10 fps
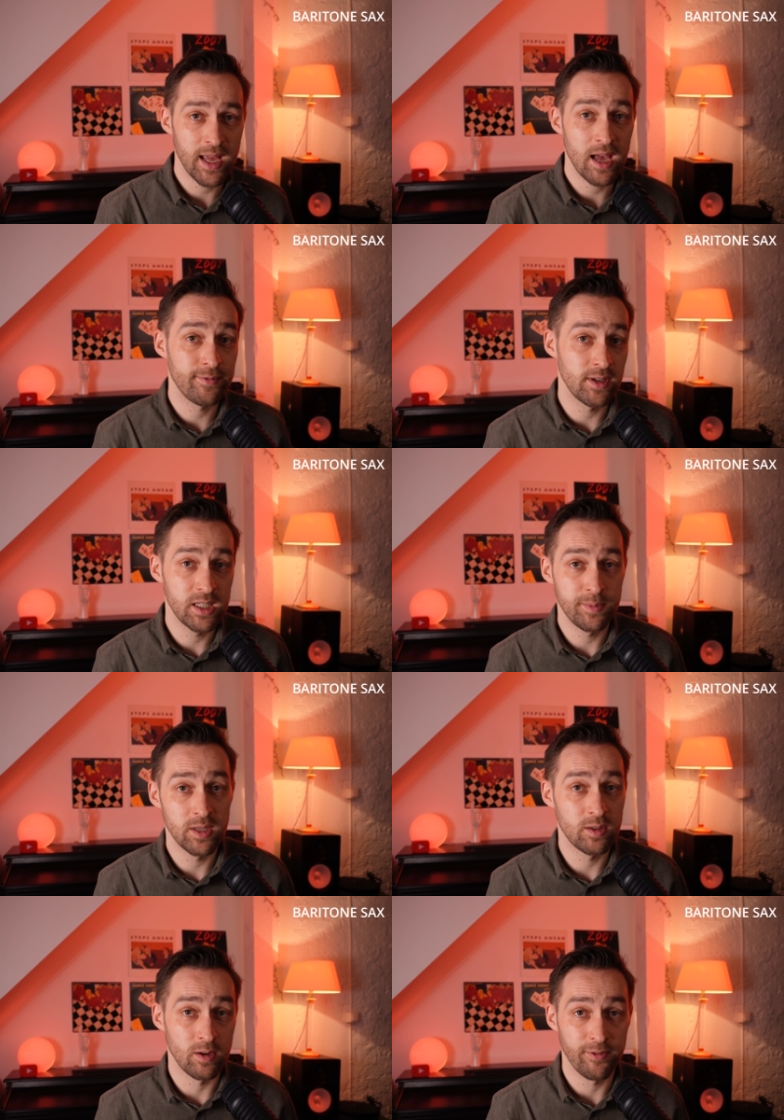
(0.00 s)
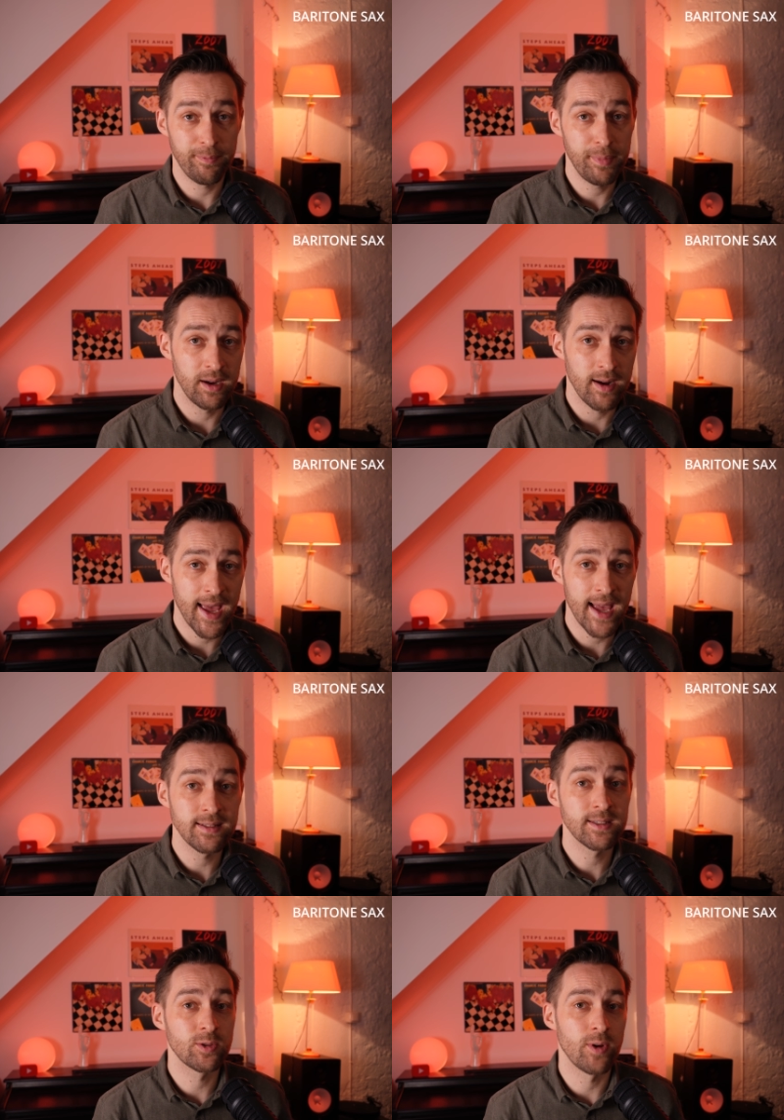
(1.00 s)
have a little bit of bigger
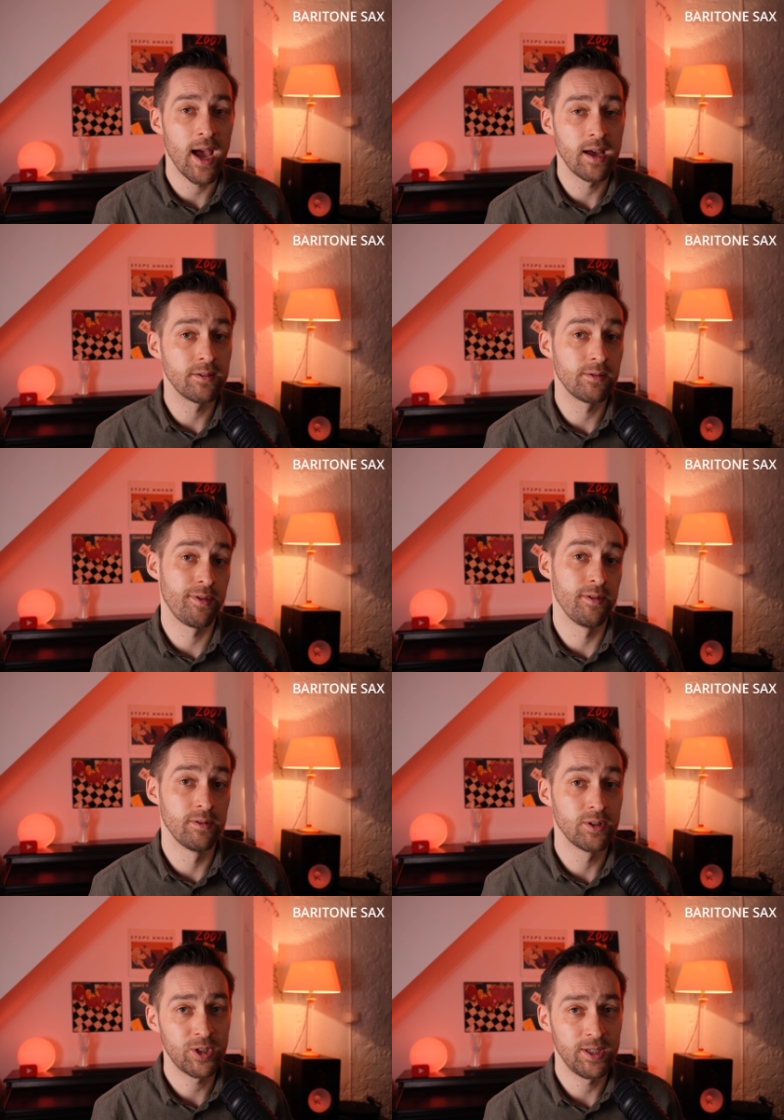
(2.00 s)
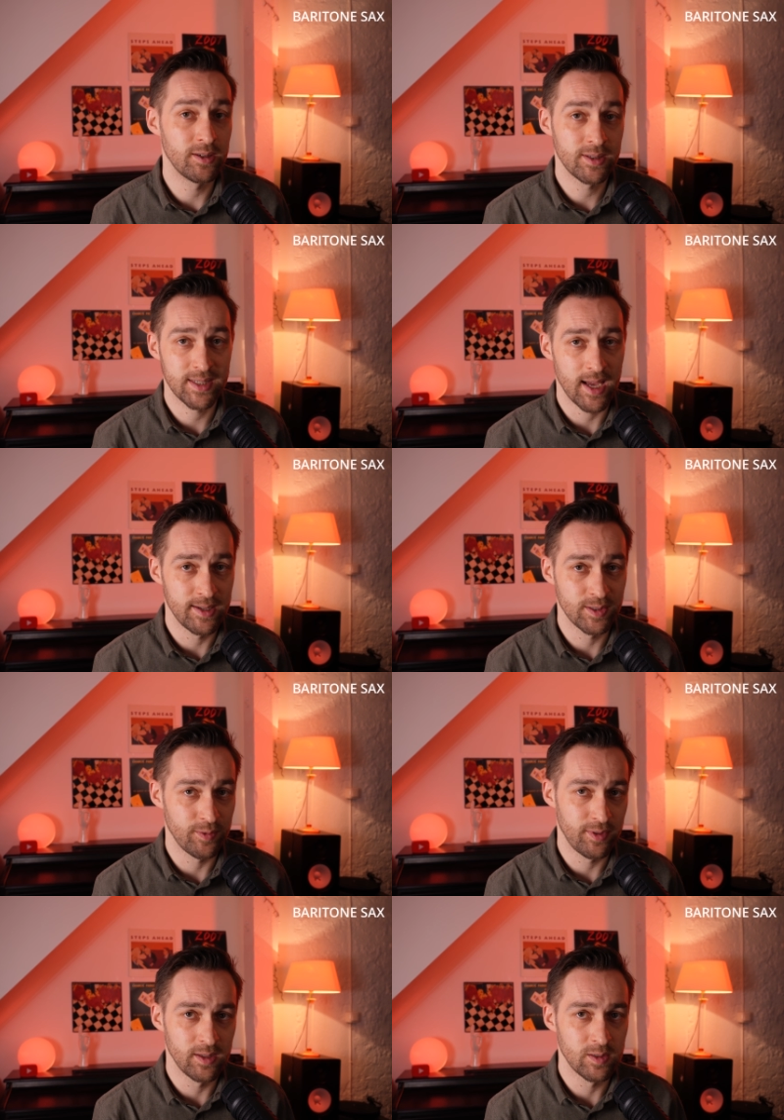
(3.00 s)
hands to handle the sheer size
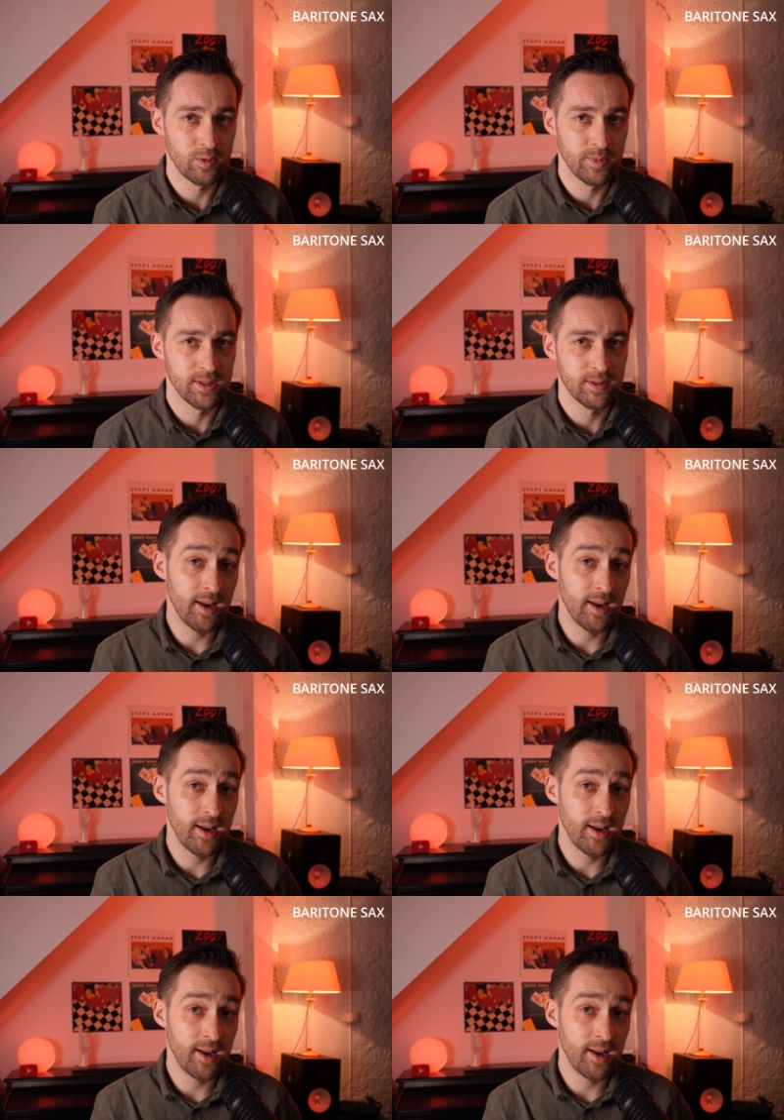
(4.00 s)
of the instrument.